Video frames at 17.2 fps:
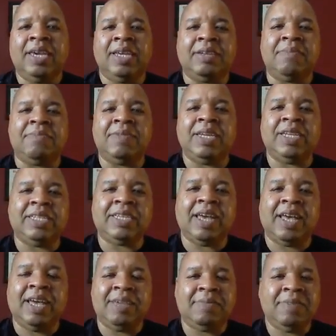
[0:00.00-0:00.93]
In the
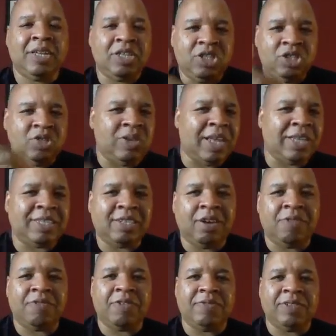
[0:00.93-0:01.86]
meantime, do that
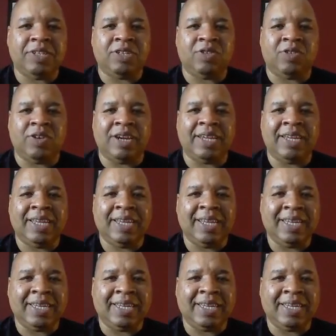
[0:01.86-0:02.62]
self inventory.